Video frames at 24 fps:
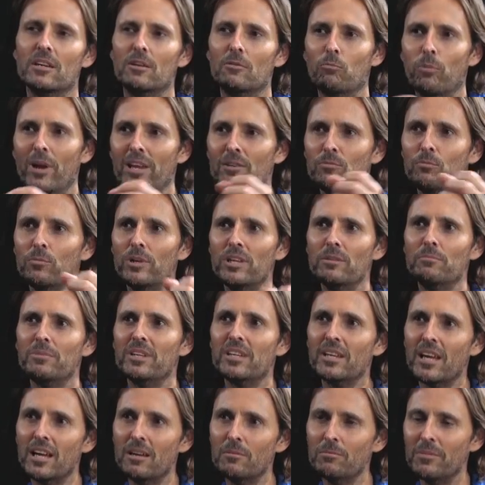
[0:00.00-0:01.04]
when we
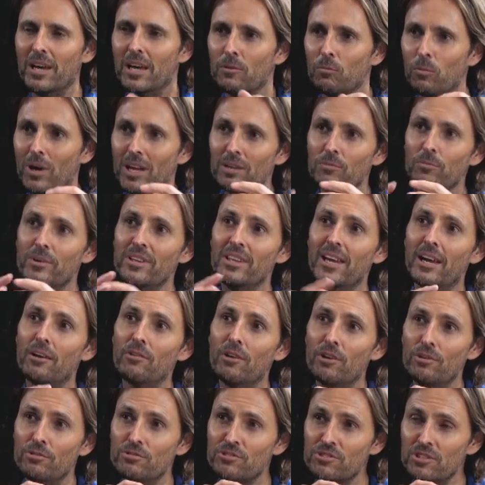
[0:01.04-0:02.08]
become at one with our
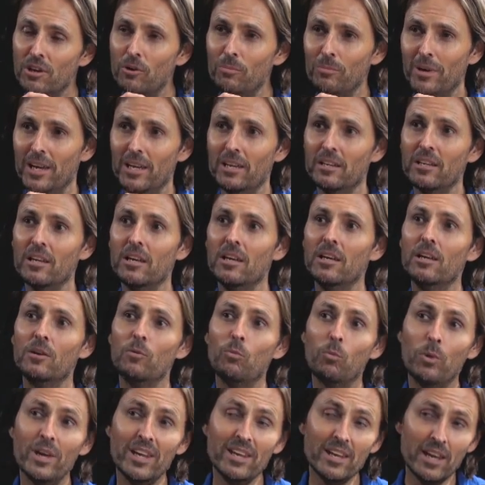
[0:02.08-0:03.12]
own soulmate,
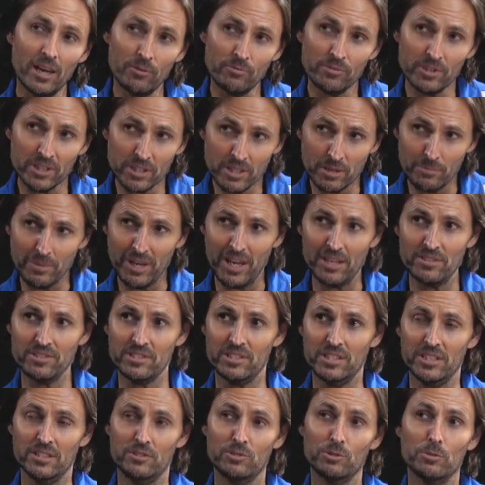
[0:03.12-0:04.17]
we have the
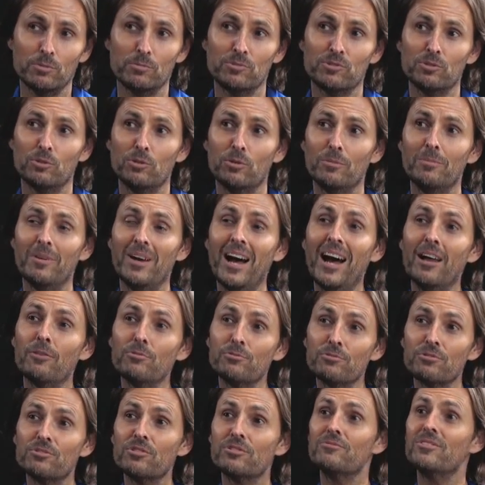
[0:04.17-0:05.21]
capacity to absorb
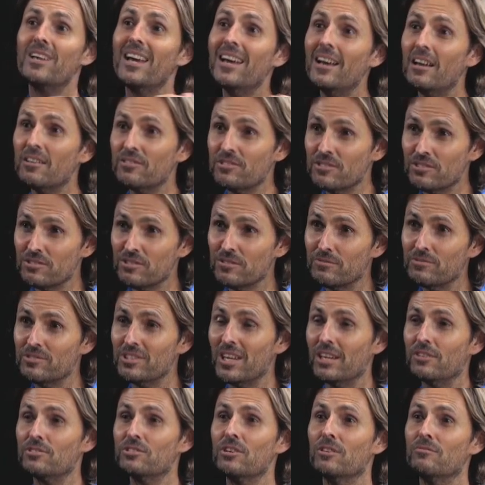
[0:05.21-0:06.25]
hundreds of thousands of
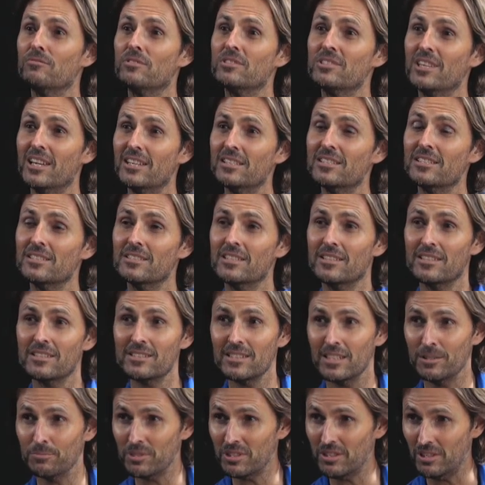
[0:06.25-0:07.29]
such conversations at the
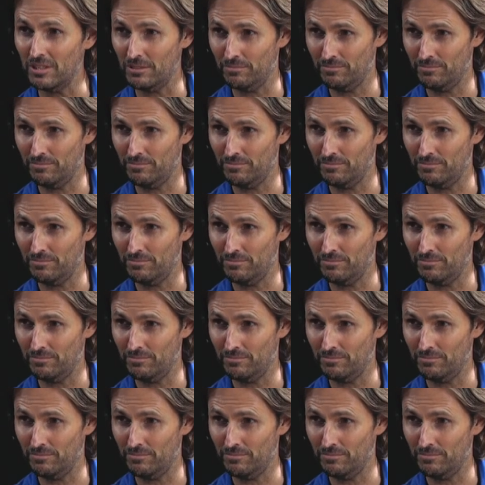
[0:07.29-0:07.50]
same time.